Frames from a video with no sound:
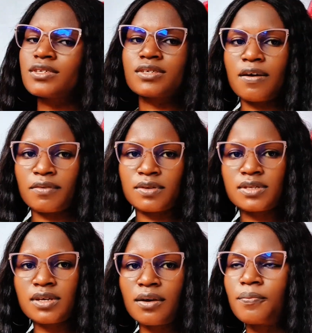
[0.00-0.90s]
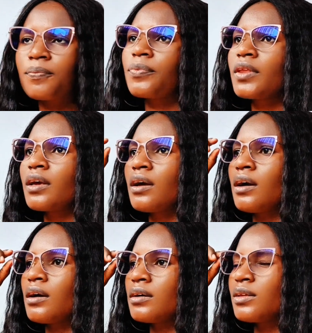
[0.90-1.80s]
root 17.
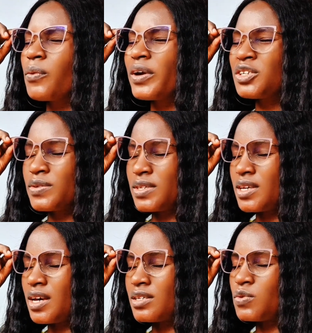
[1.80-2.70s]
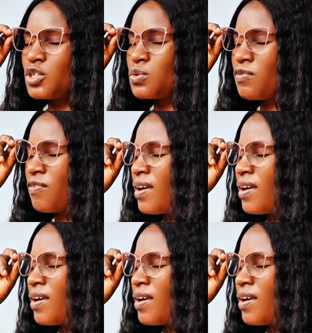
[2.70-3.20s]
The question says we should